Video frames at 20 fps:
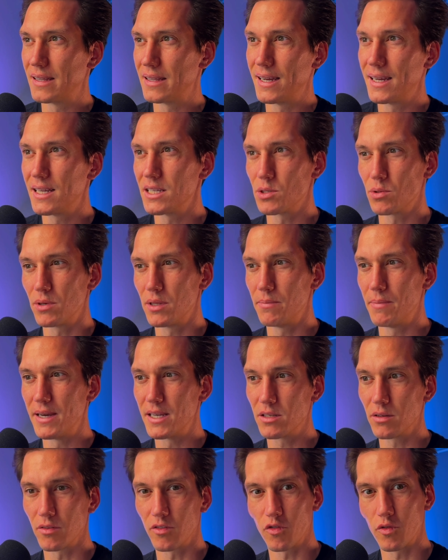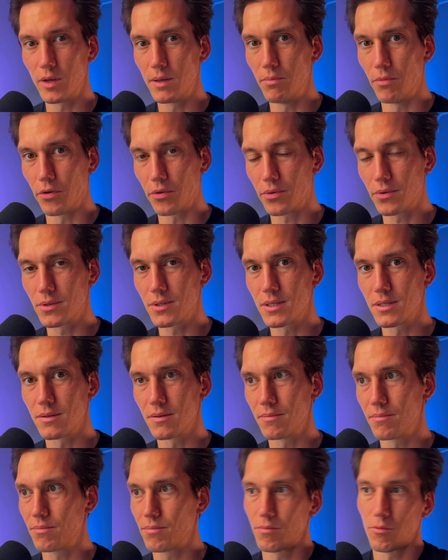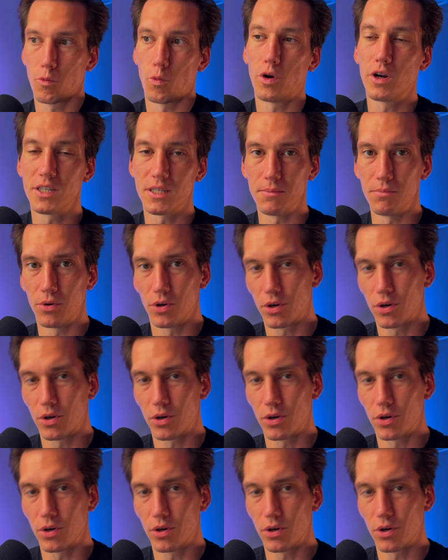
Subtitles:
think it's only based on 3 models. One is a